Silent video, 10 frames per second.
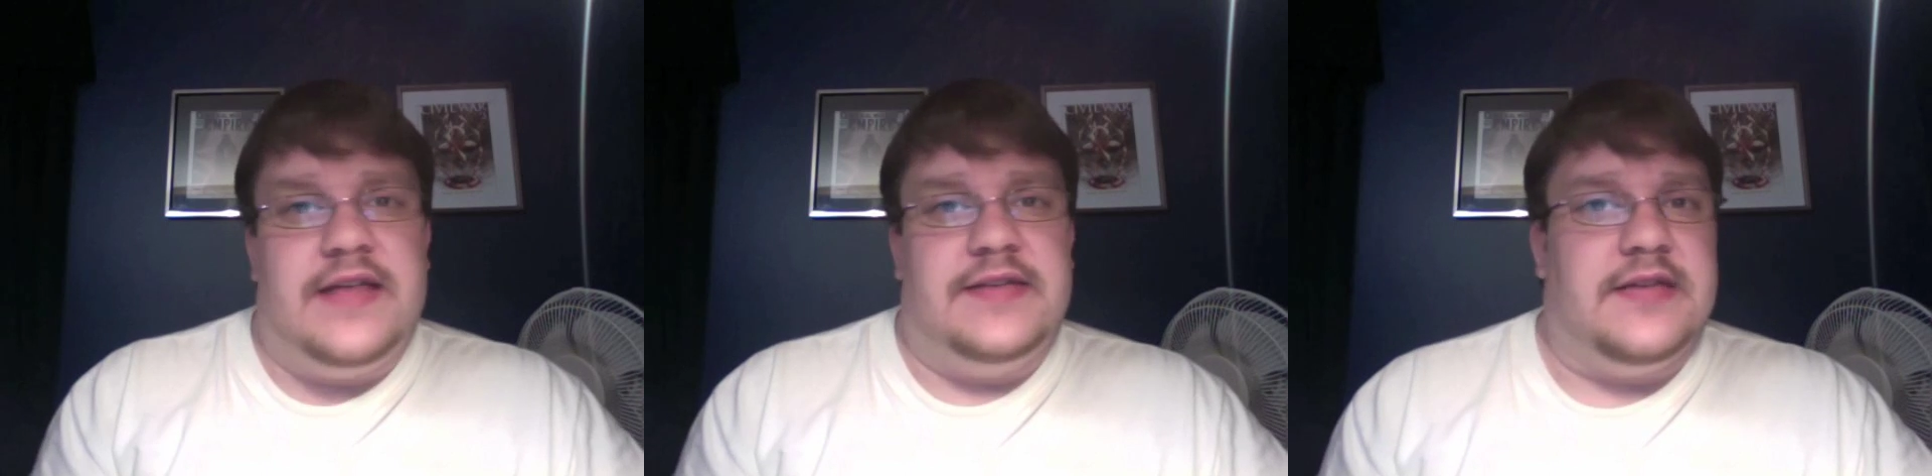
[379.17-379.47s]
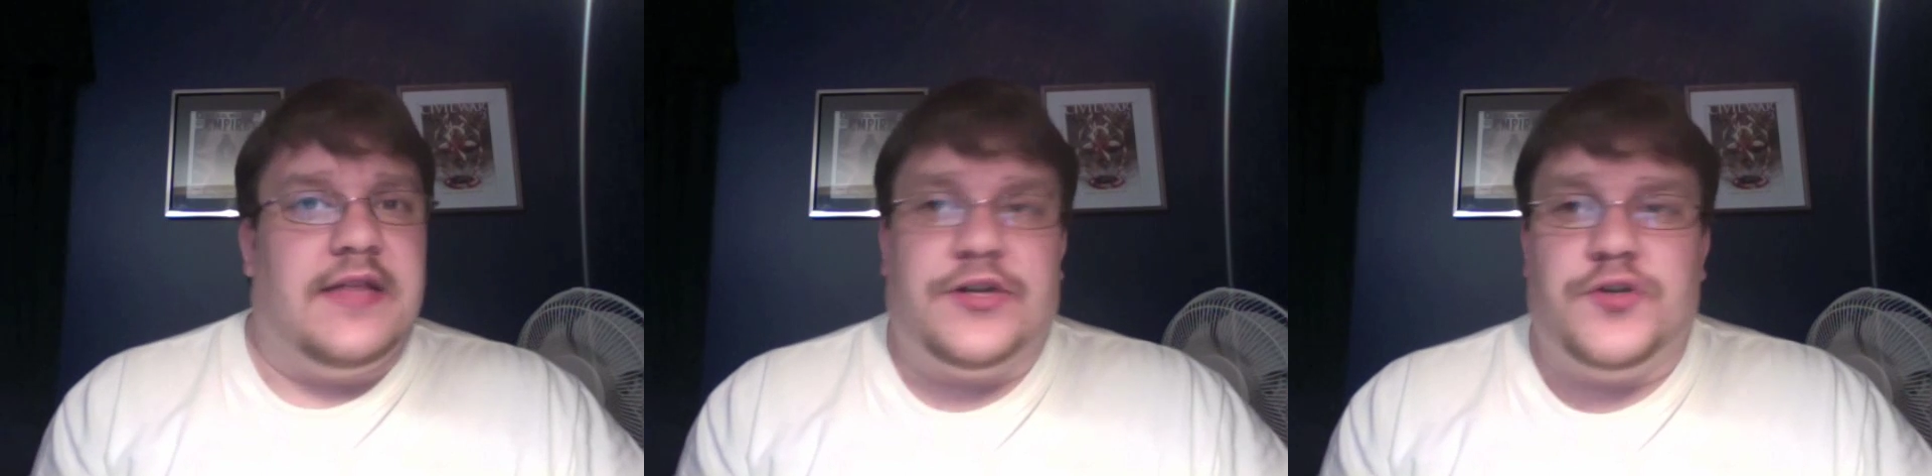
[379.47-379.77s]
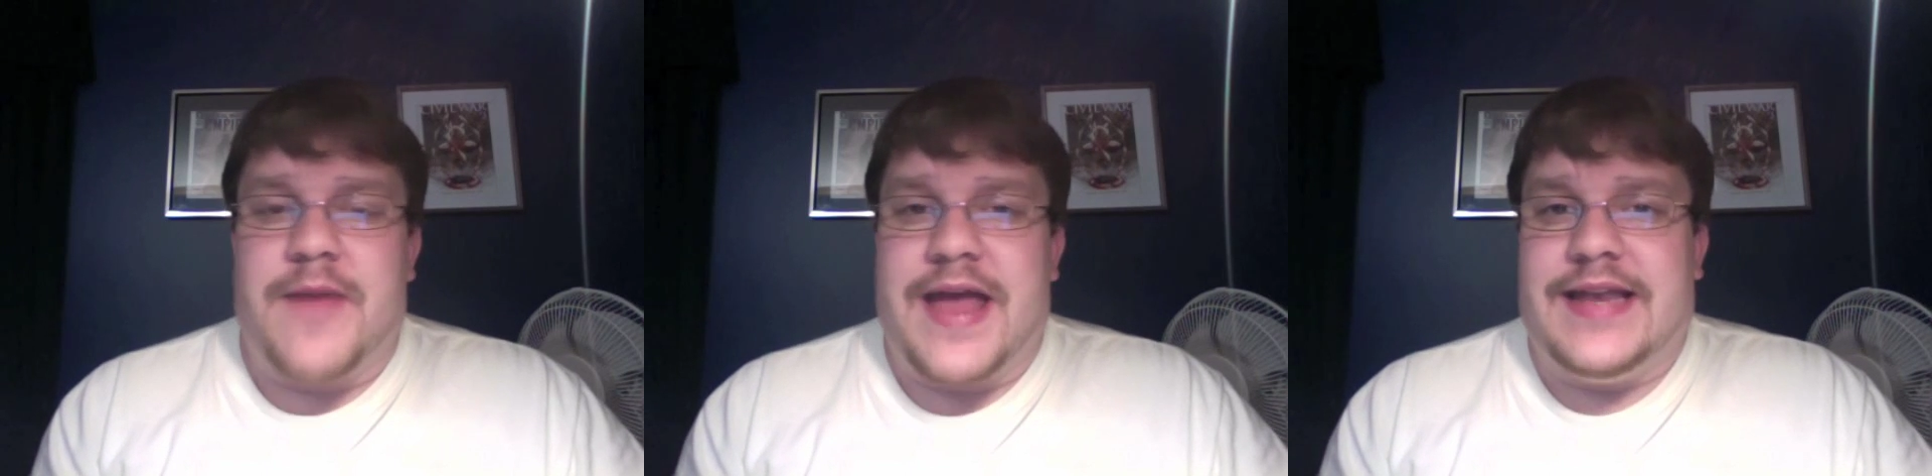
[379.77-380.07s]
is
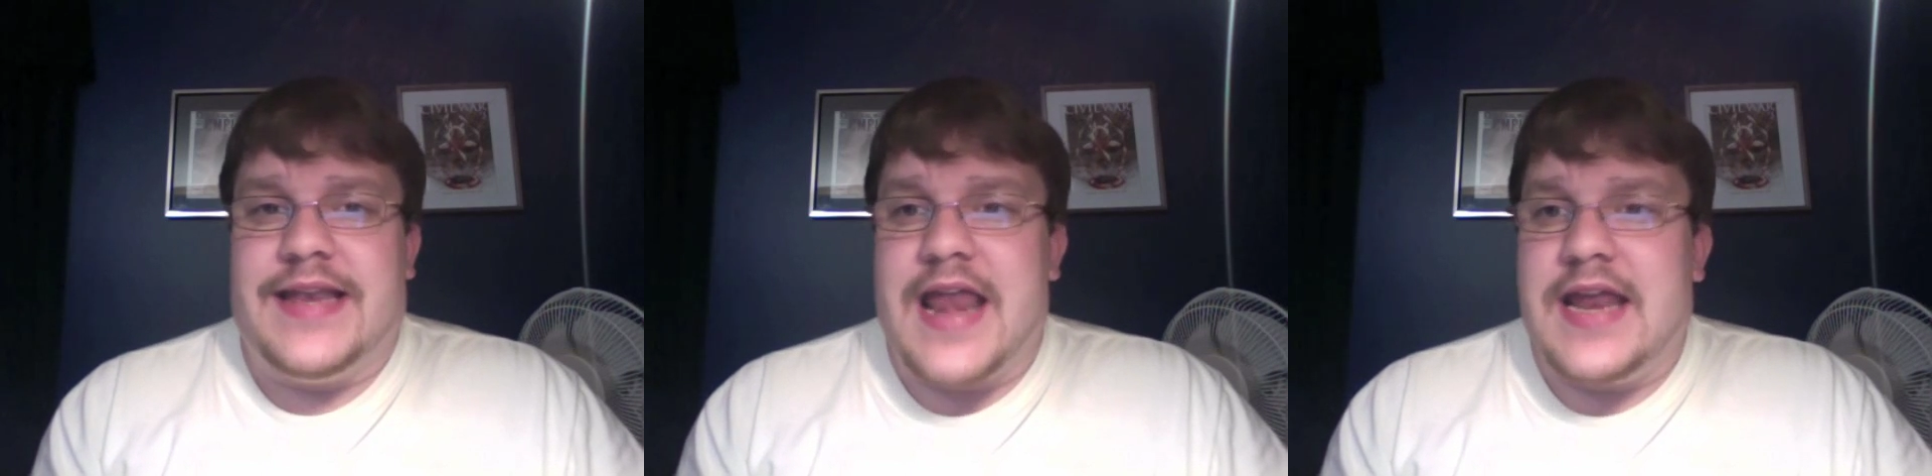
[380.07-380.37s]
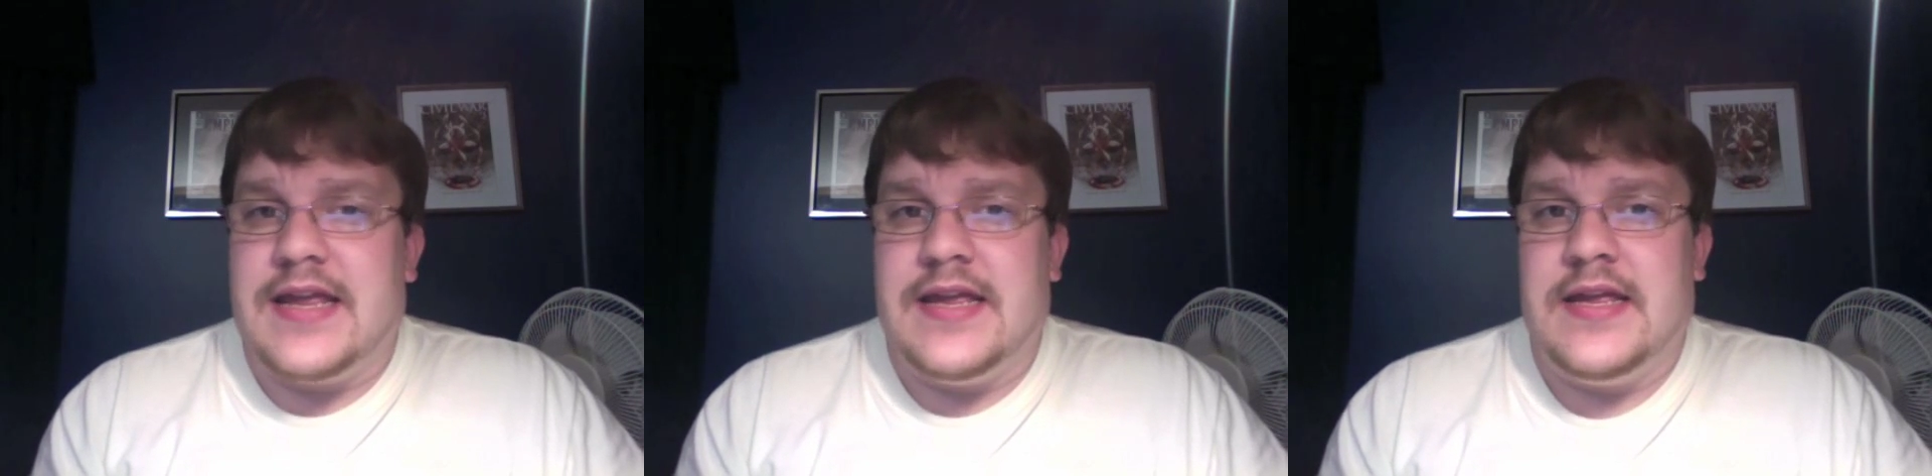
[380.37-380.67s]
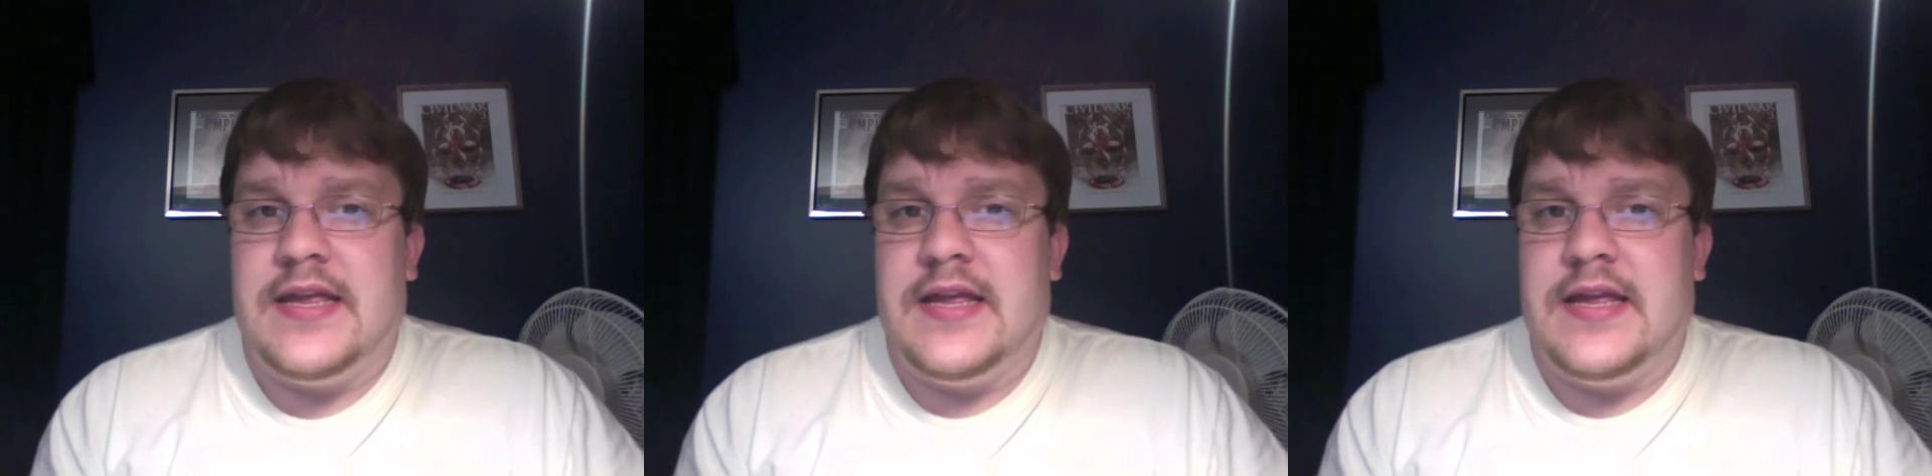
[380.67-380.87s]
electromagnetic?